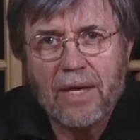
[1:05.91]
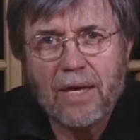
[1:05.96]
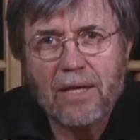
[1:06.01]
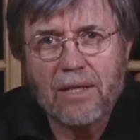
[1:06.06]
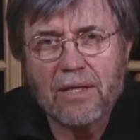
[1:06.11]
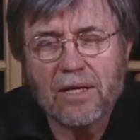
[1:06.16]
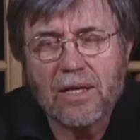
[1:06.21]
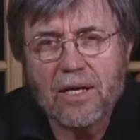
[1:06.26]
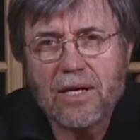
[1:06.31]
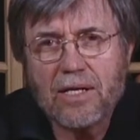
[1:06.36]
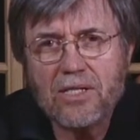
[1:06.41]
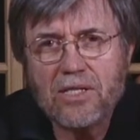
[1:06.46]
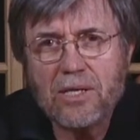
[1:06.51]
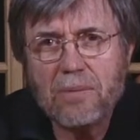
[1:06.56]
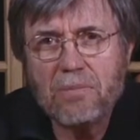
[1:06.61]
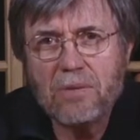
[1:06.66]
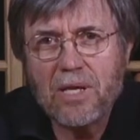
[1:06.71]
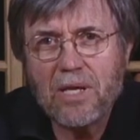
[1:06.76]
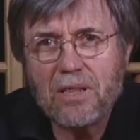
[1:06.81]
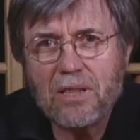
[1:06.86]
And the
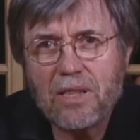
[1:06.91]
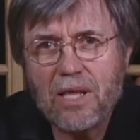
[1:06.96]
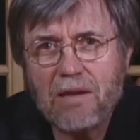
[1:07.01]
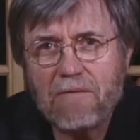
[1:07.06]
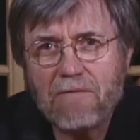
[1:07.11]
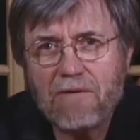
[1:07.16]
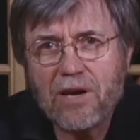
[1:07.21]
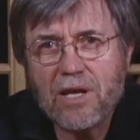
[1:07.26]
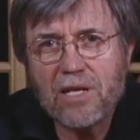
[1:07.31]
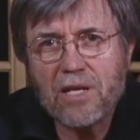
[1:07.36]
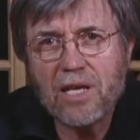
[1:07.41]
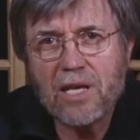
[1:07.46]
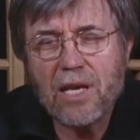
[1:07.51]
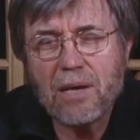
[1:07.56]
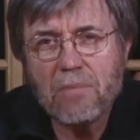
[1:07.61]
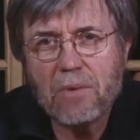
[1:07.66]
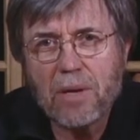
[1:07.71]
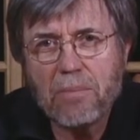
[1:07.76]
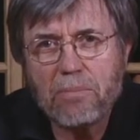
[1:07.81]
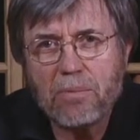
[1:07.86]
concept that they finally
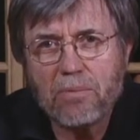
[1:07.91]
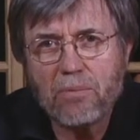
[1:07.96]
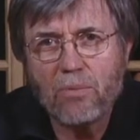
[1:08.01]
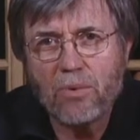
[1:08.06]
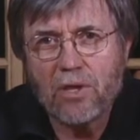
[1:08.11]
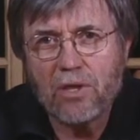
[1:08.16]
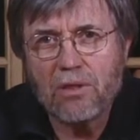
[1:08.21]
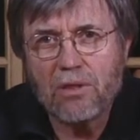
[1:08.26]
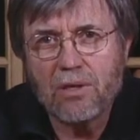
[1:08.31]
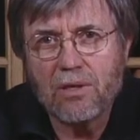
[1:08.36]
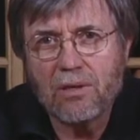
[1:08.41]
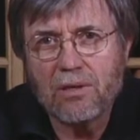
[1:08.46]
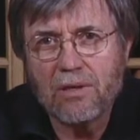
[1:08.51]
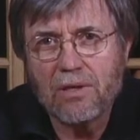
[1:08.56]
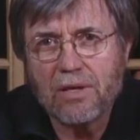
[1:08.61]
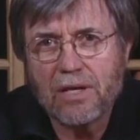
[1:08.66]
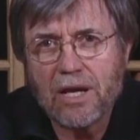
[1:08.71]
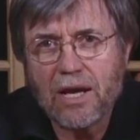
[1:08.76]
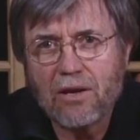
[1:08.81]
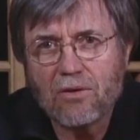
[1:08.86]
came up with in
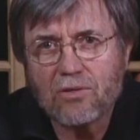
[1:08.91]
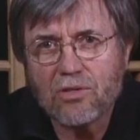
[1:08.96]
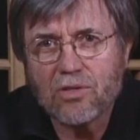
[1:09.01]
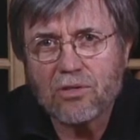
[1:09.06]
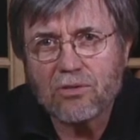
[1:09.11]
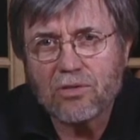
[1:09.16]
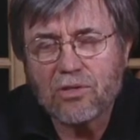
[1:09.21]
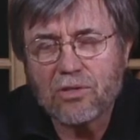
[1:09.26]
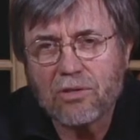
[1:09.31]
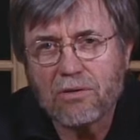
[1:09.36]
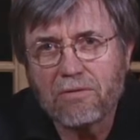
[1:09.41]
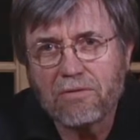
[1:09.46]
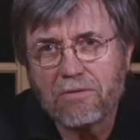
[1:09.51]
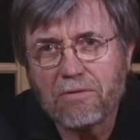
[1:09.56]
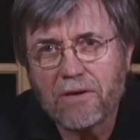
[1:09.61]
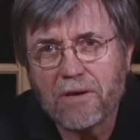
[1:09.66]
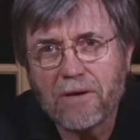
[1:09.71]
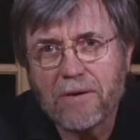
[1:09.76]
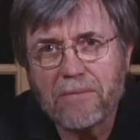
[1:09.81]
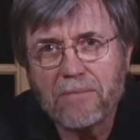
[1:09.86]
the councils of
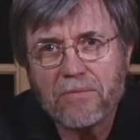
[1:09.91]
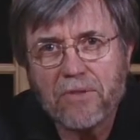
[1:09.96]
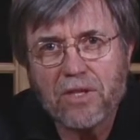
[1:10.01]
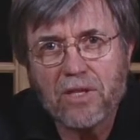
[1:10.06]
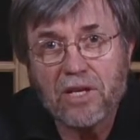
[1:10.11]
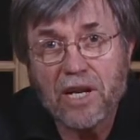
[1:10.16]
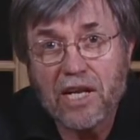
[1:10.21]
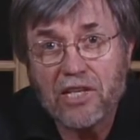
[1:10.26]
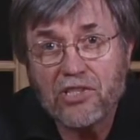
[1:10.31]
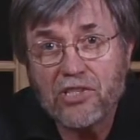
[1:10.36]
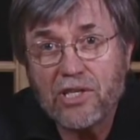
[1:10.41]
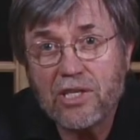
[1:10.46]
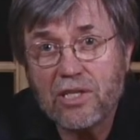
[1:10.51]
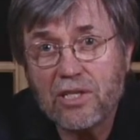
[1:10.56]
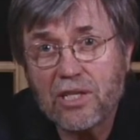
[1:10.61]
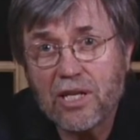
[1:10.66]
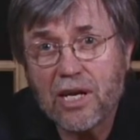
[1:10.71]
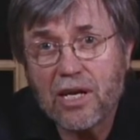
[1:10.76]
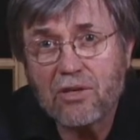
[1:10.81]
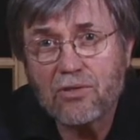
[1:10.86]
the
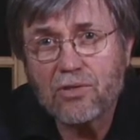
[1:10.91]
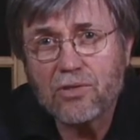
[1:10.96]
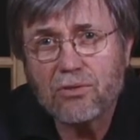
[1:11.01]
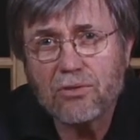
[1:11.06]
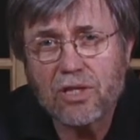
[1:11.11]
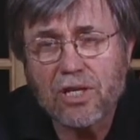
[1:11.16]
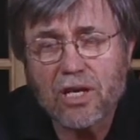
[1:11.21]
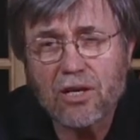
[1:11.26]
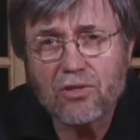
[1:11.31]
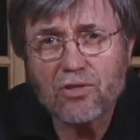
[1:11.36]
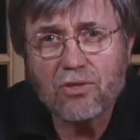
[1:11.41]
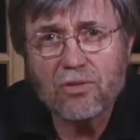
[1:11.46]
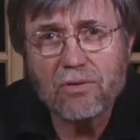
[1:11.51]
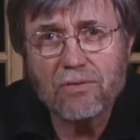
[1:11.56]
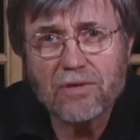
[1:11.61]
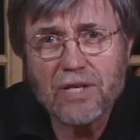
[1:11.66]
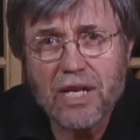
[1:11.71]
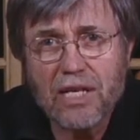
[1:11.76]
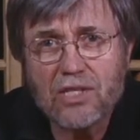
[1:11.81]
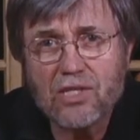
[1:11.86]
Nicene Council, the
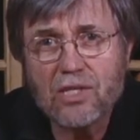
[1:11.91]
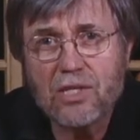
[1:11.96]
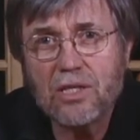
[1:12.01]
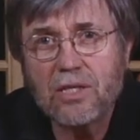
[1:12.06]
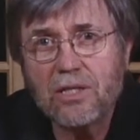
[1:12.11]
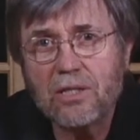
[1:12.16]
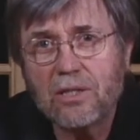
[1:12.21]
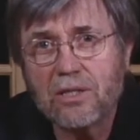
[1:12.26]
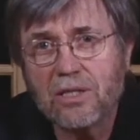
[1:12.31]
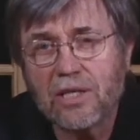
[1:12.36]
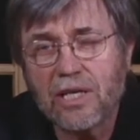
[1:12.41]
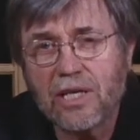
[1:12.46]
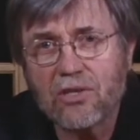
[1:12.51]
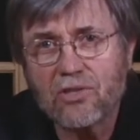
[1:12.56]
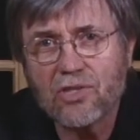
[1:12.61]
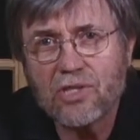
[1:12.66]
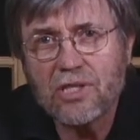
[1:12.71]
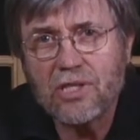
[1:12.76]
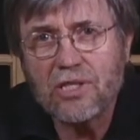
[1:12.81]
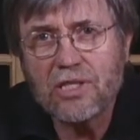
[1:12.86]
Council of Nicaea, the
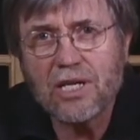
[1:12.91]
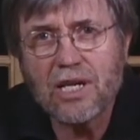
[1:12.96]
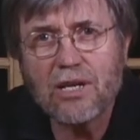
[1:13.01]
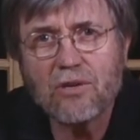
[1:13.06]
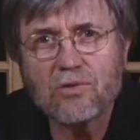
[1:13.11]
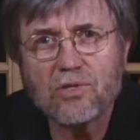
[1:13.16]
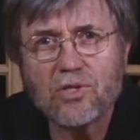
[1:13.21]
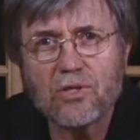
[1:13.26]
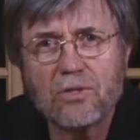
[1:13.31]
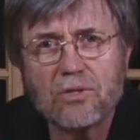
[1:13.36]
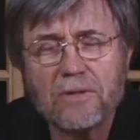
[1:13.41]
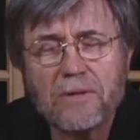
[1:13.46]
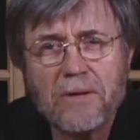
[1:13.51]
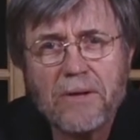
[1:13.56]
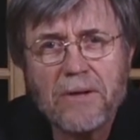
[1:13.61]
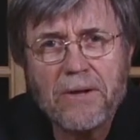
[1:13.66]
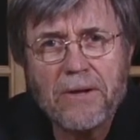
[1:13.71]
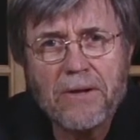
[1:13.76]
Chalcedon Council,